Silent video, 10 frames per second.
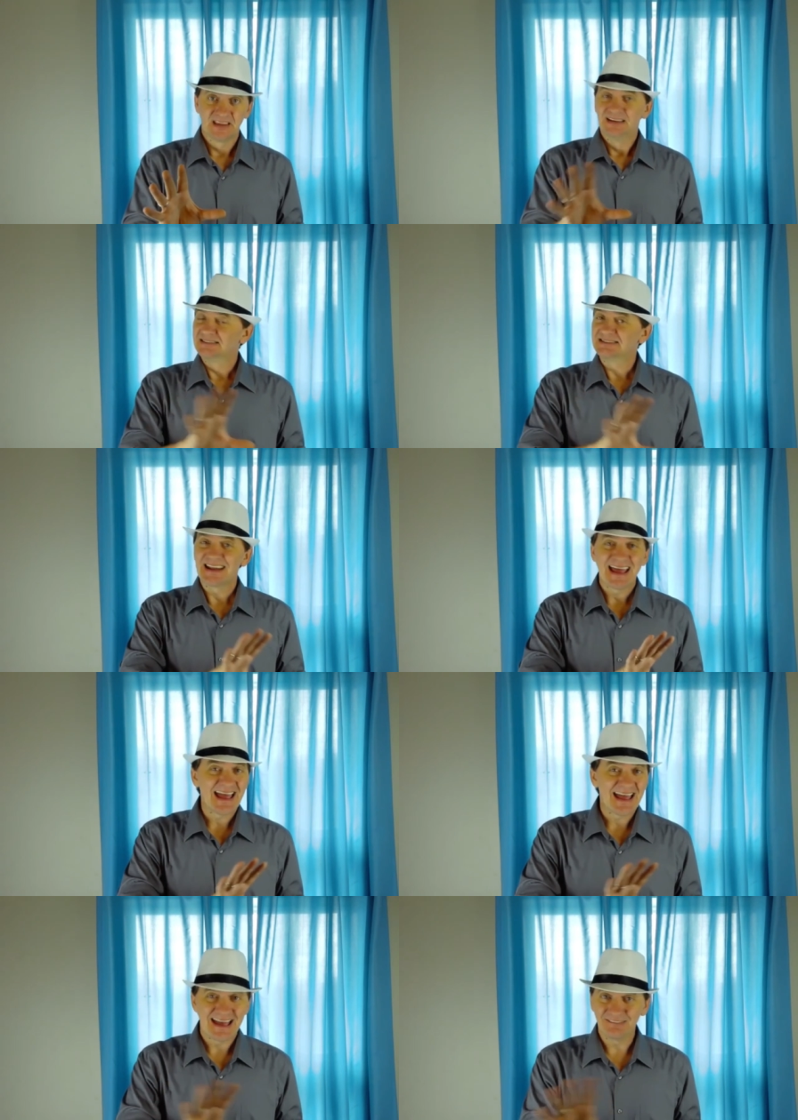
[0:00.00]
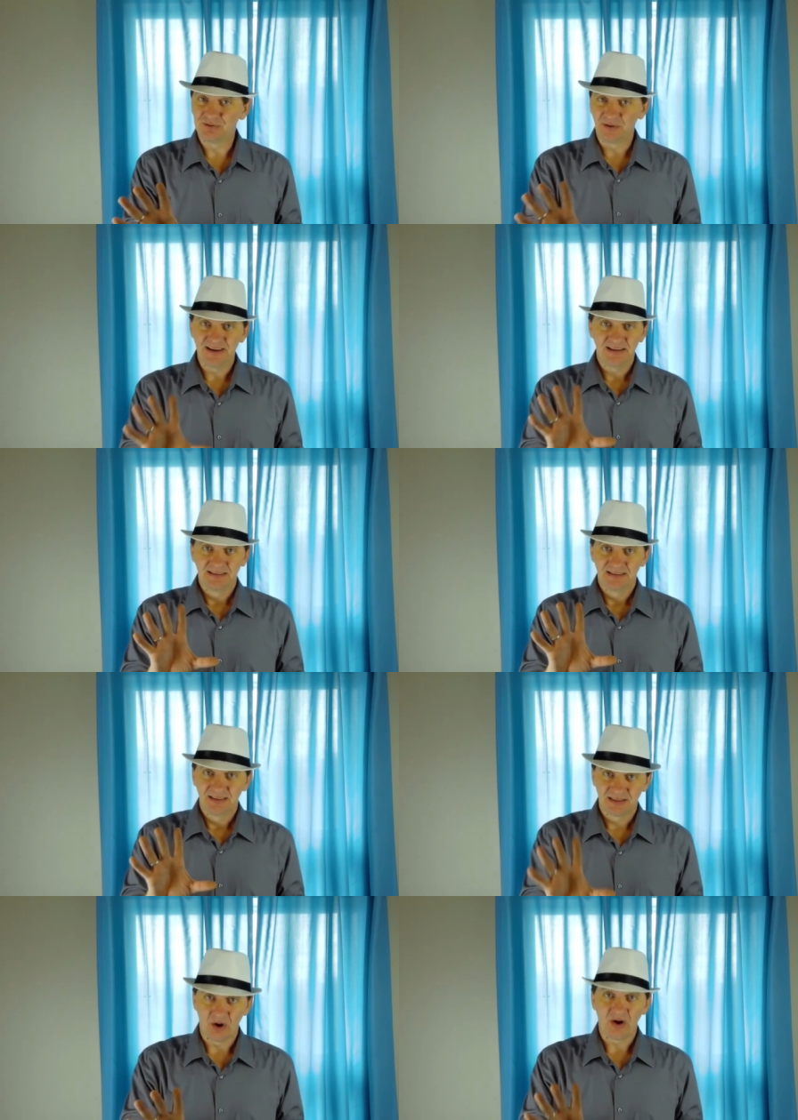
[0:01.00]
That every
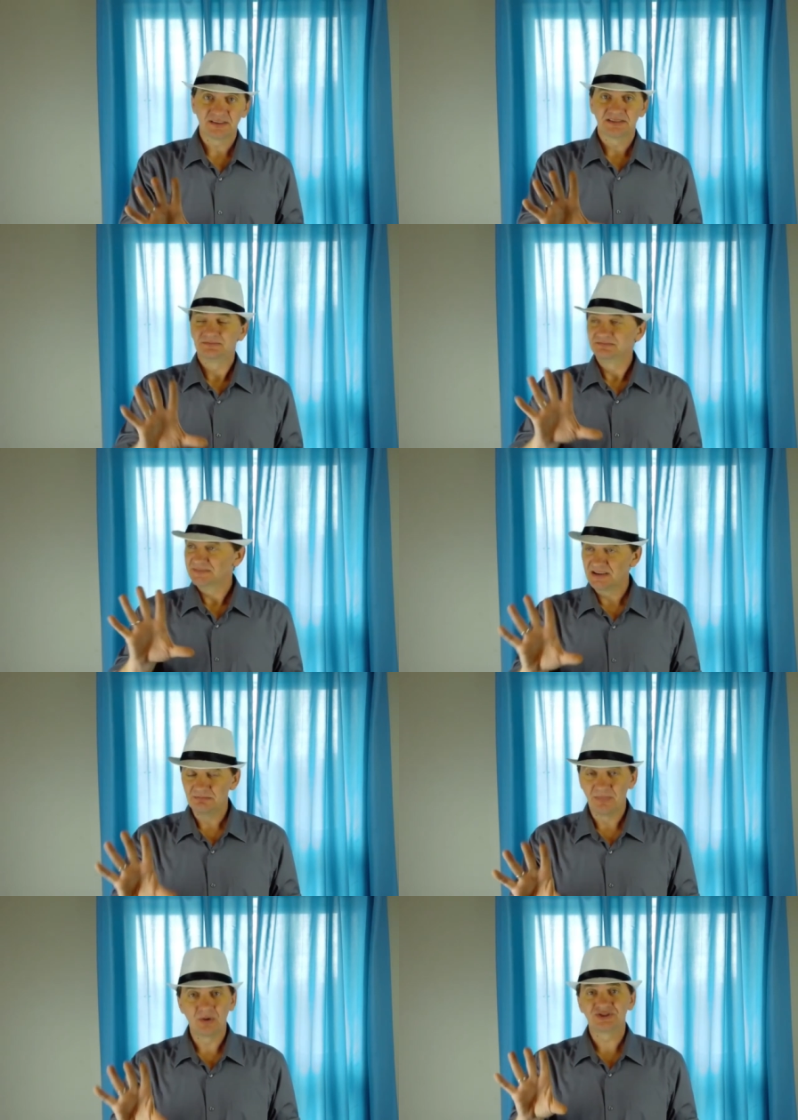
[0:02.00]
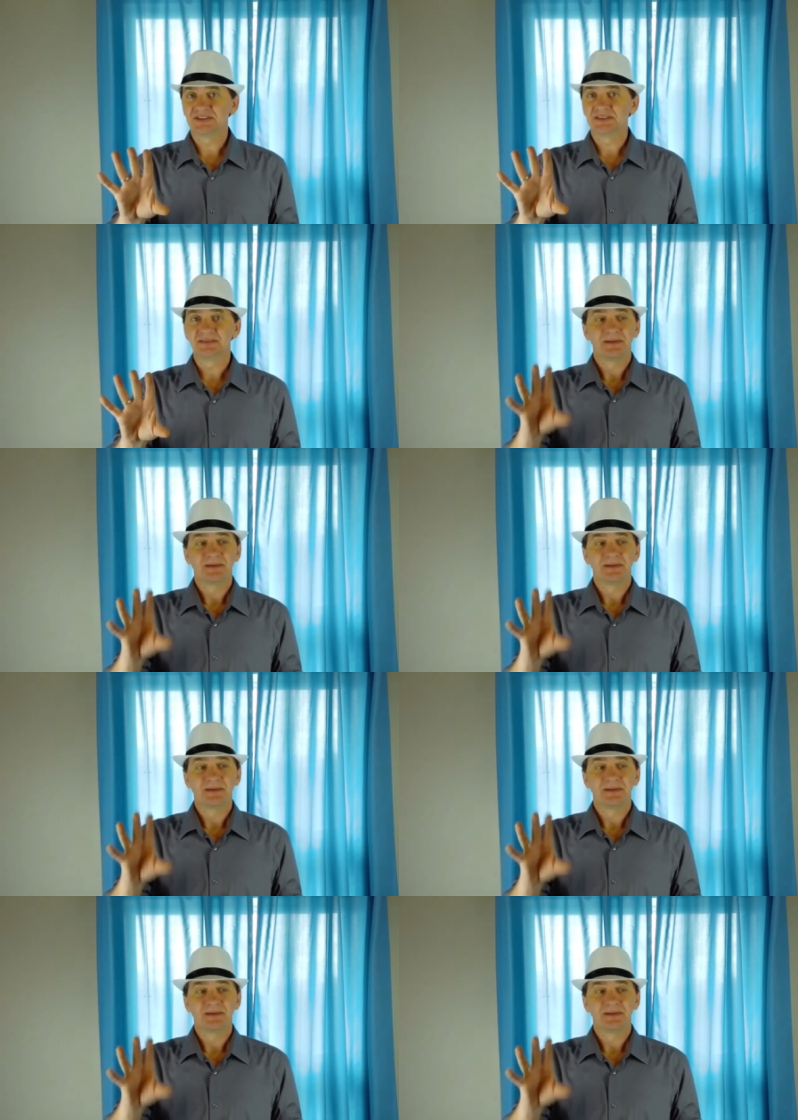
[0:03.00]
thought, emotion,